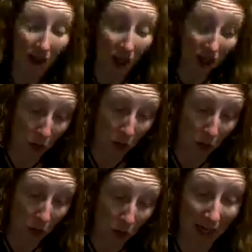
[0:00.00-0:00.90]
that you might be
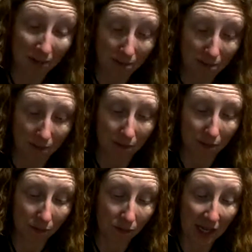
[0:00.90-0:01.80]
wondering,
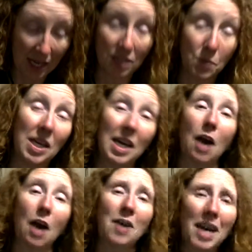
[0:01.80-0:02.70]
because we
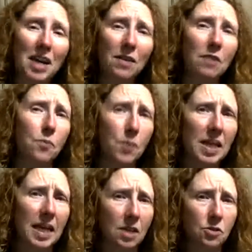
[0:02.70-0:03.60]
are kind of in a
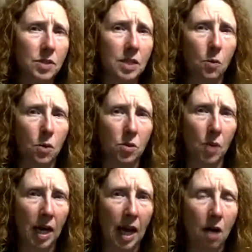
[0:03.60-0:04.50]
really interesting world
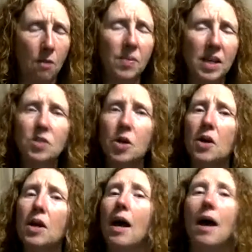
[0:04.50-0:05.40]
right now.
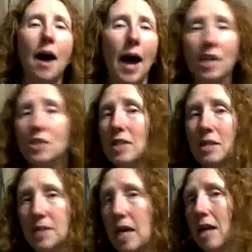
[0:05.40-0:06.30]
I just keep
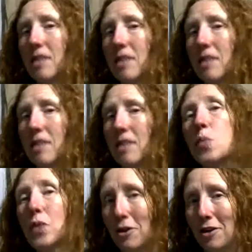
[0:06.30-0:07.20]
saying, things
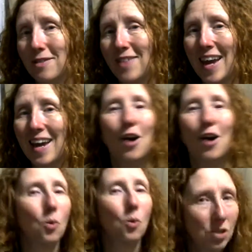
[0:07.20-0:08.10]
are just weird.
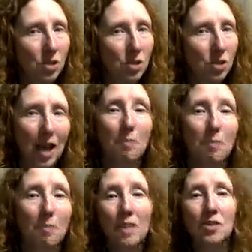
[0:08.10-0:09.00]
Like, we're doing all
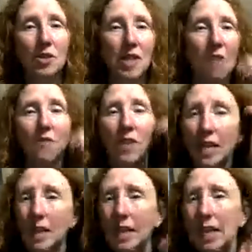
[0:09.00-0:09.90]
right, but things are
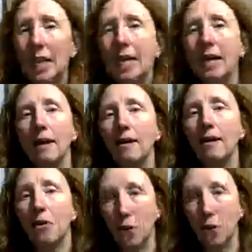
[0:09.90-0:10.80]
definitely
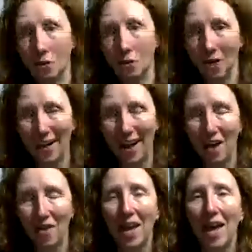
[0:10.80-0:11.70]
weird right
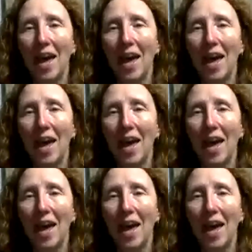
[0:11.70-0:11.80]
now.